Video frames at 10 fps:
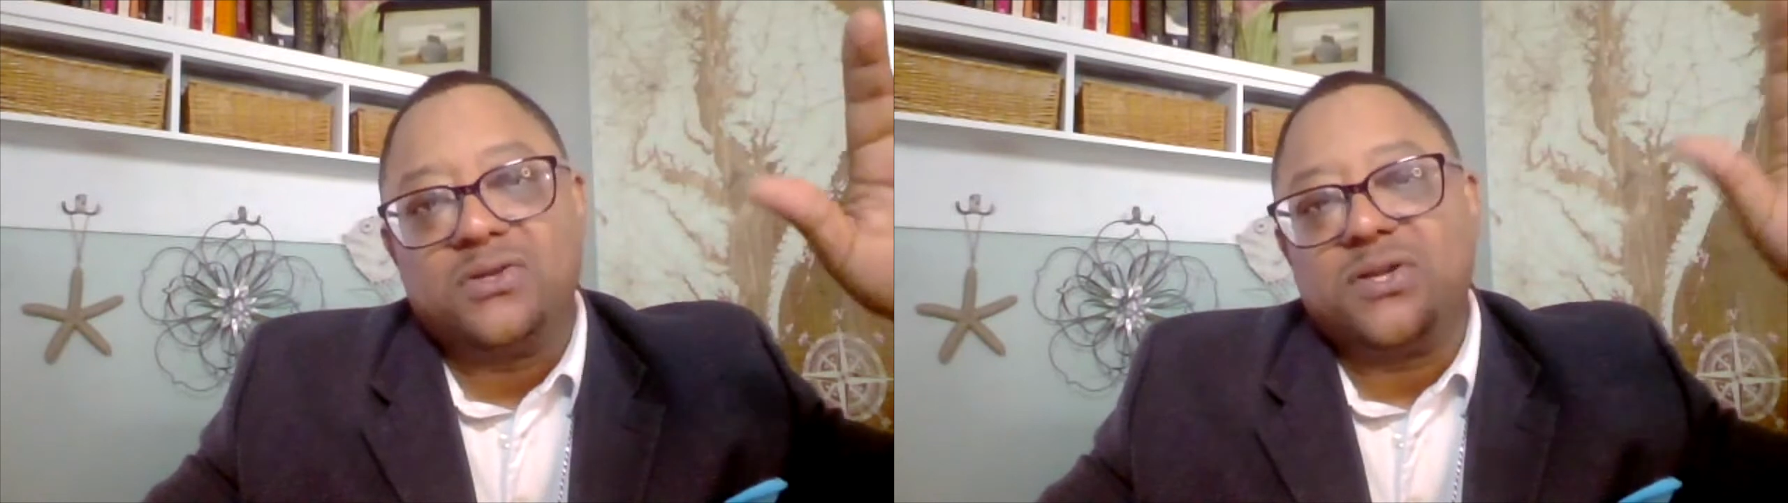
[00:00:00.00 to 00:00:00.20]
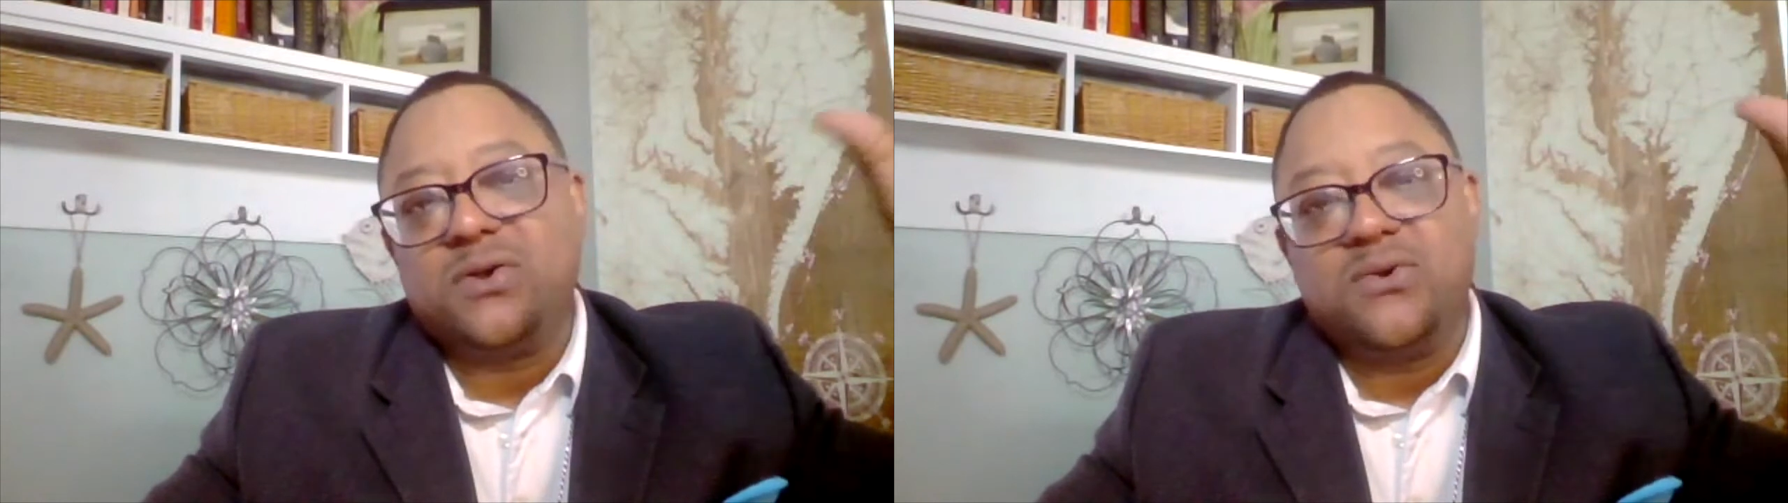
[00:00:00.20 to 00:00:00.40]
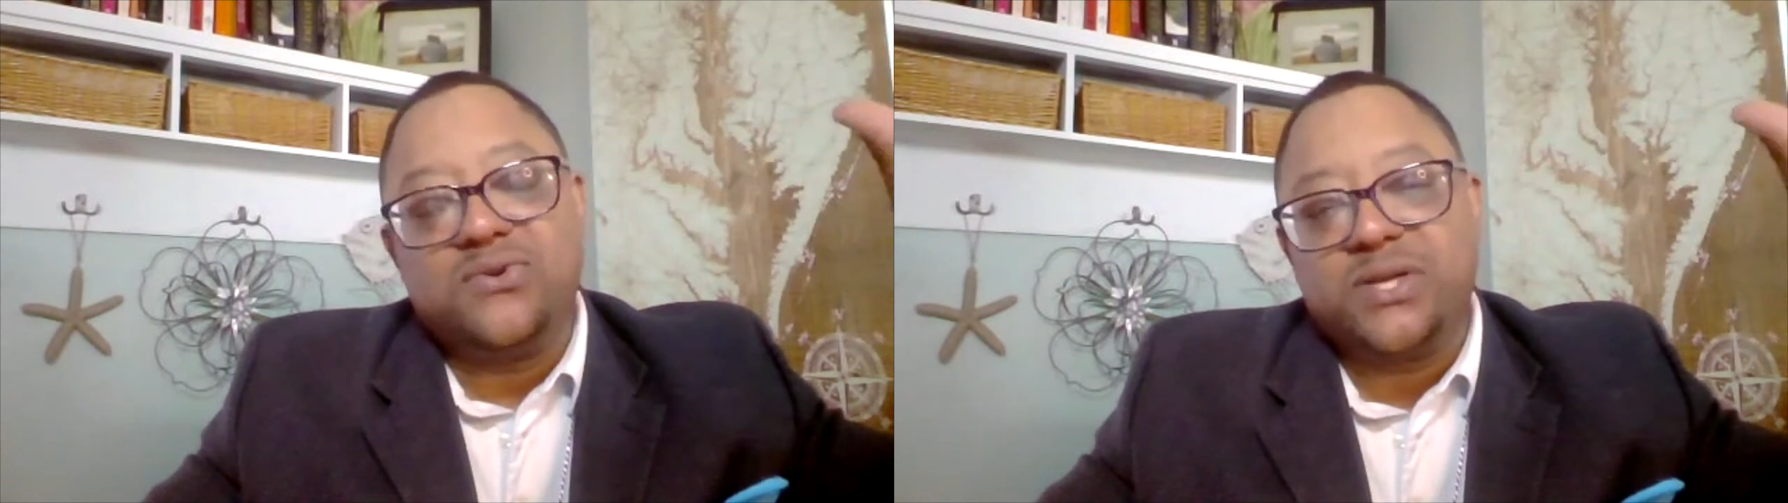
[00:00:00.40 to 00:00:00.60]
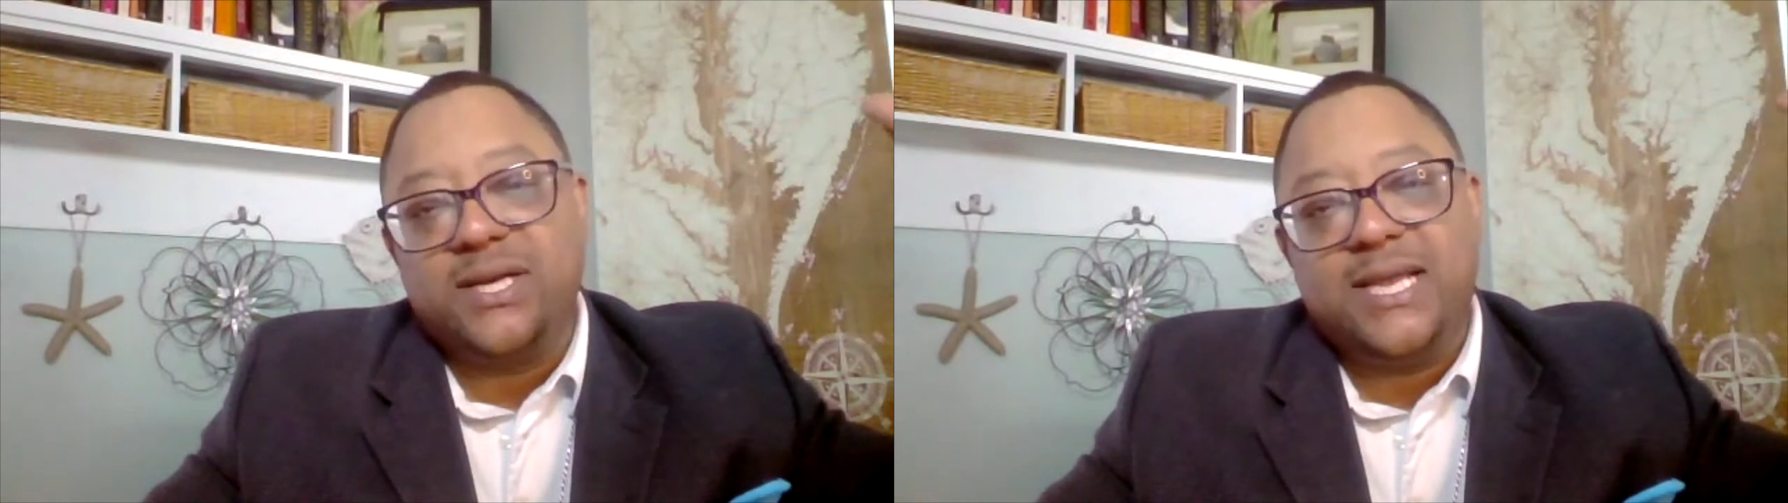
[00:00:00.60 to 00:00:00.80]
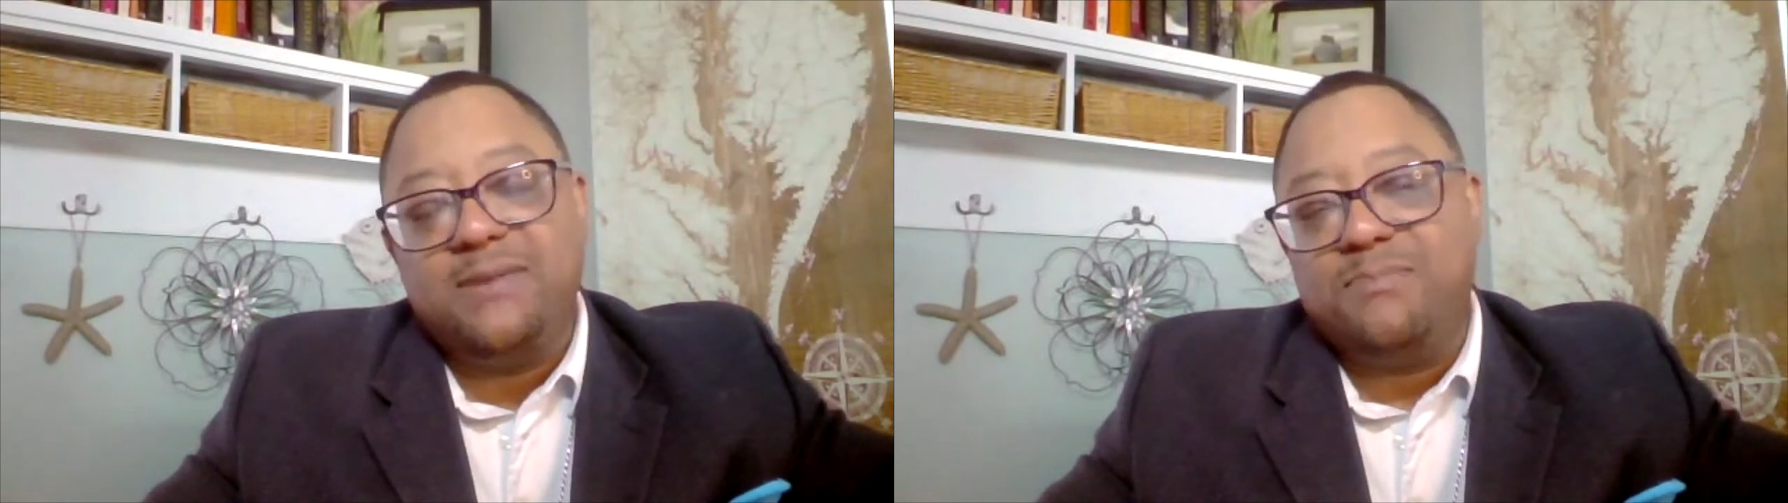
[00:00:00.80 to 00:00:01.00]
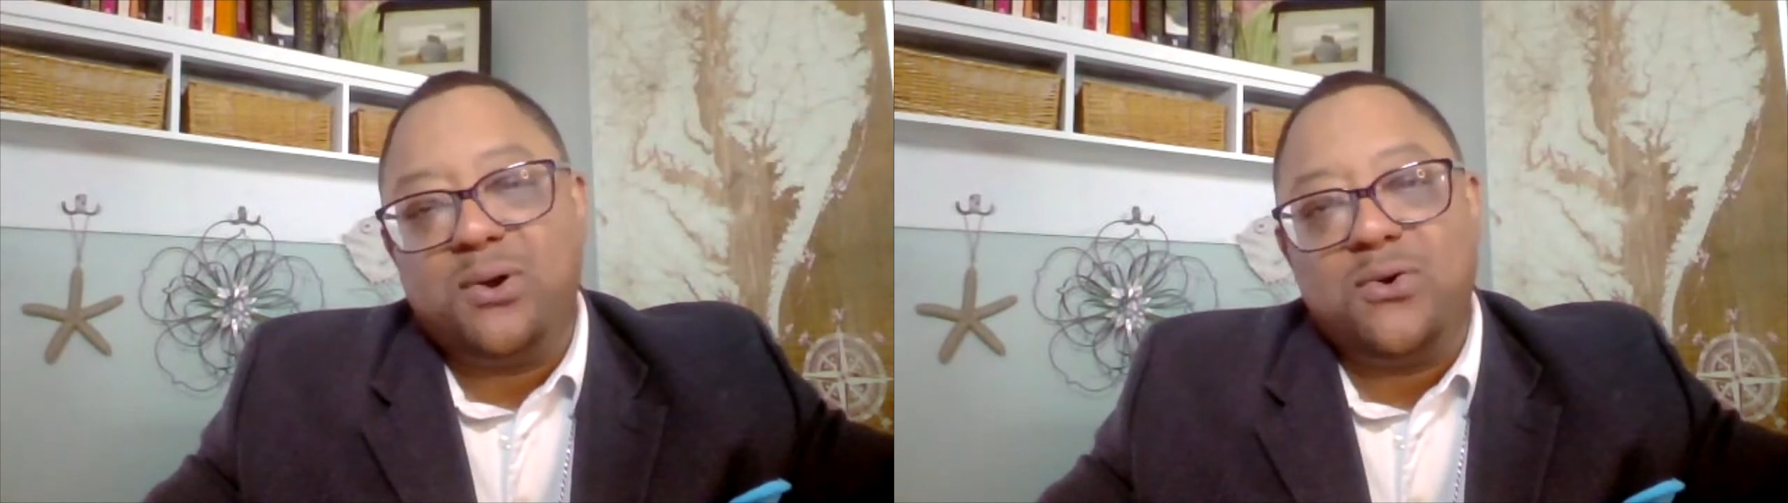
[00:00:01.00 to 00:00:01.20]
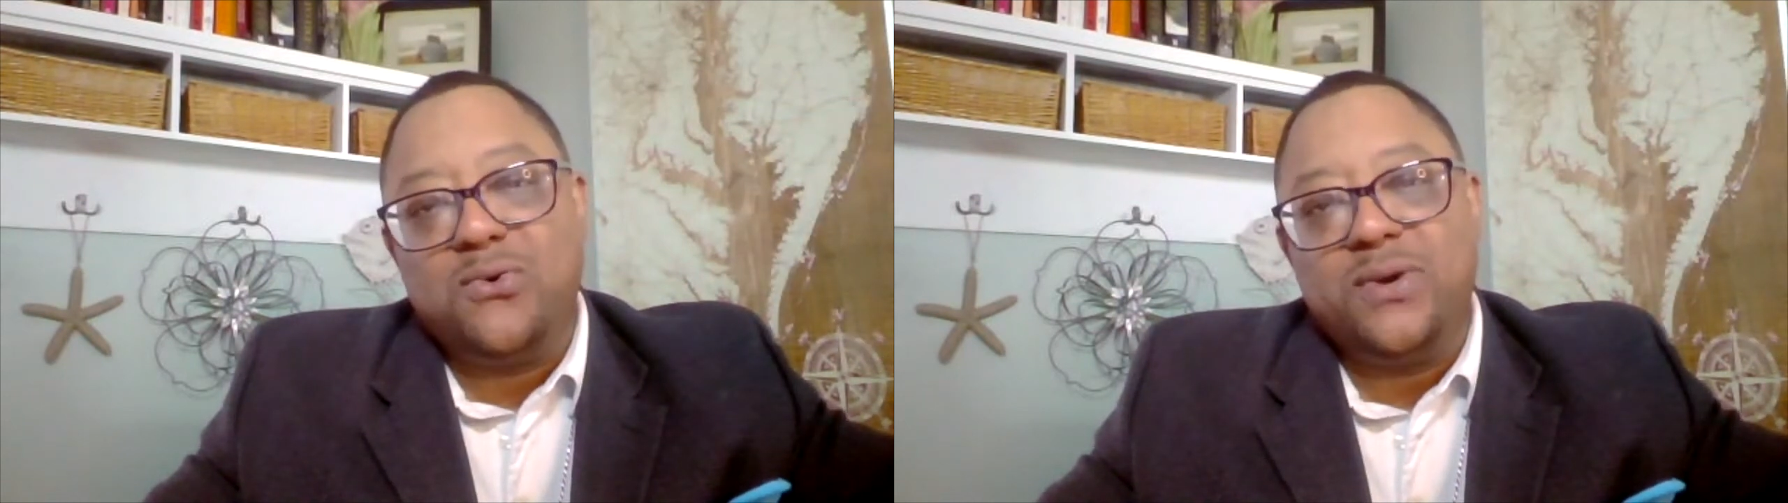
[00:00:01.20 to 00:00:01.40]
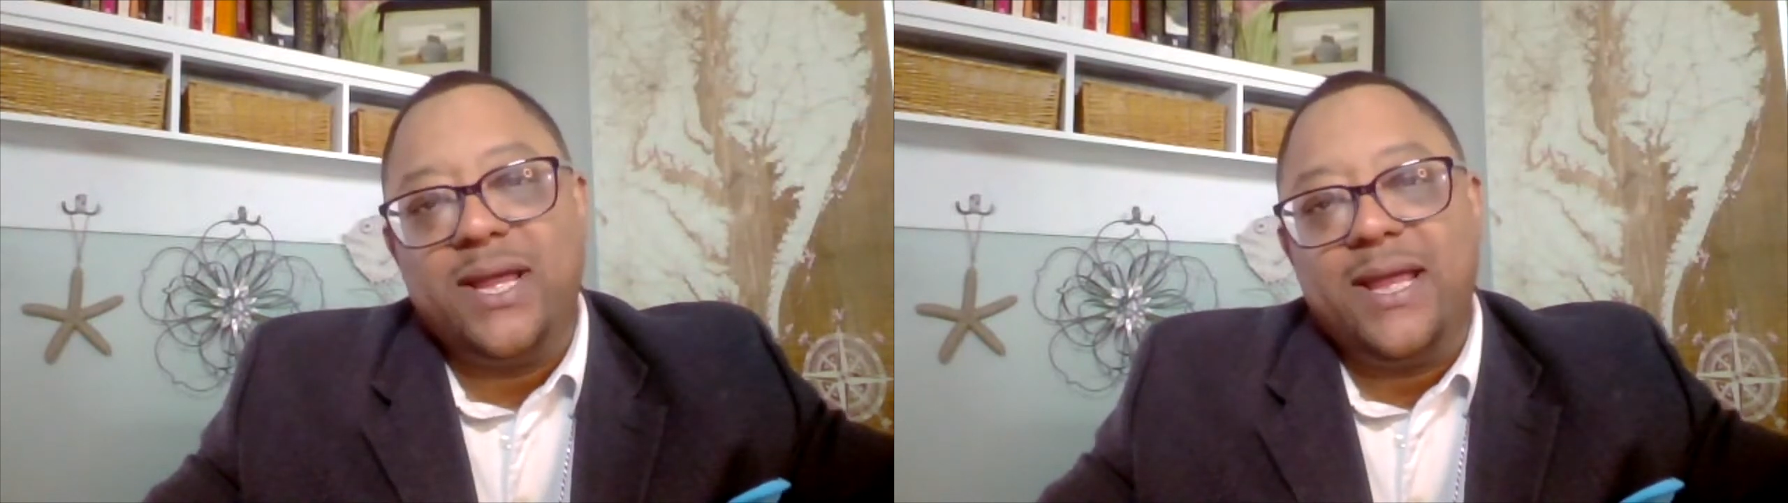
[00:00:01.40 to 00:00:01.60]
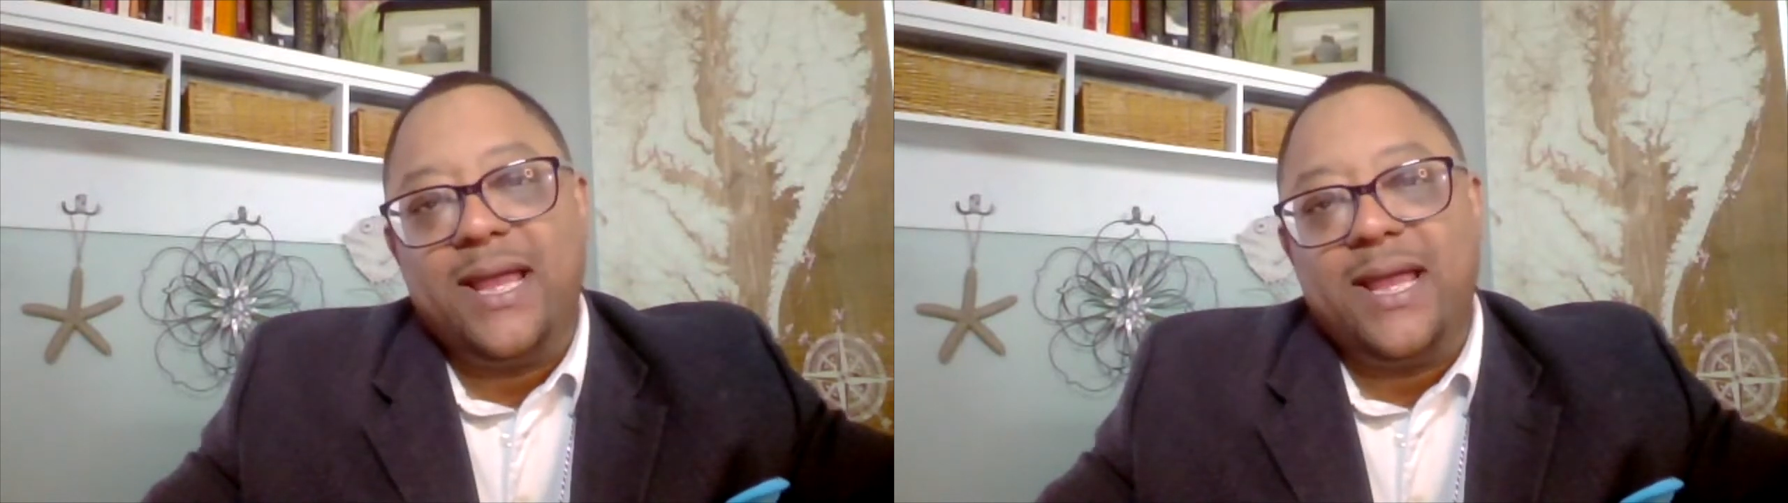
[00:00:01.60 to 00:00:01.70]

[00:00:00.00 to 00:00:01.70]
souls to lead bold